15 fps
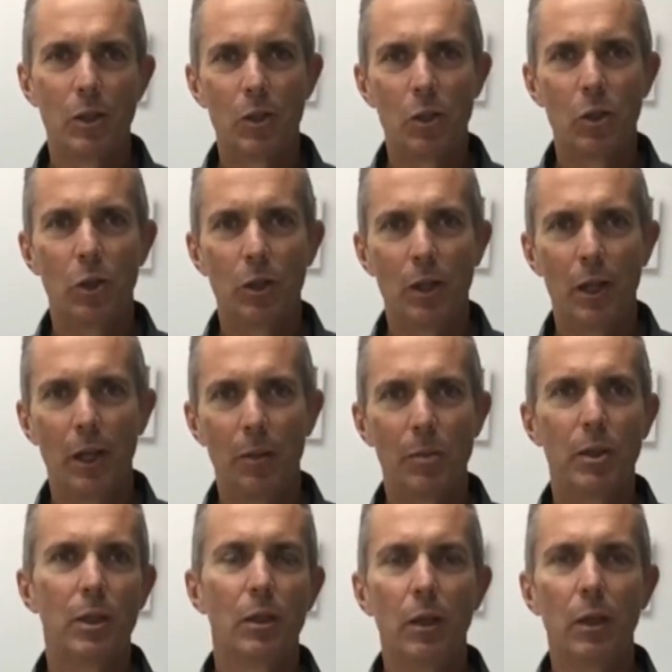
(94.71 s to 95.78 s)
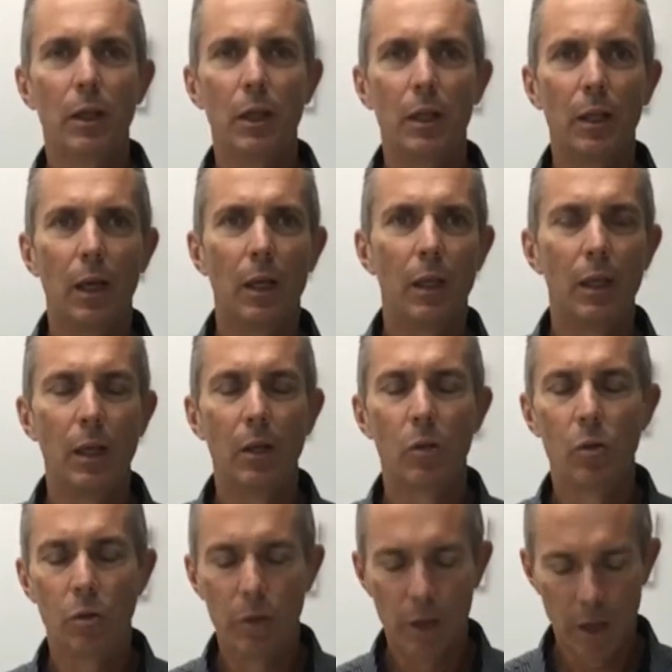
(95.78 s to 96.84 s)
suit a lip seal and then
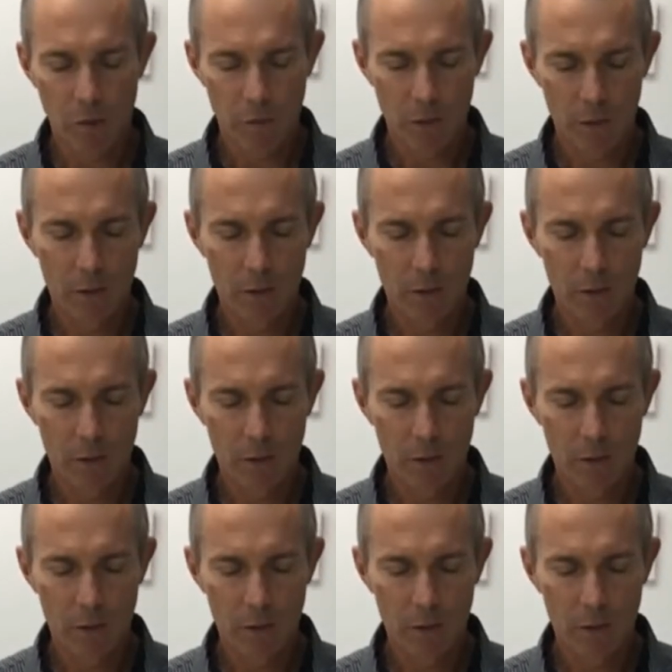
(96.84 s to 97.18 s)
or an O-ring.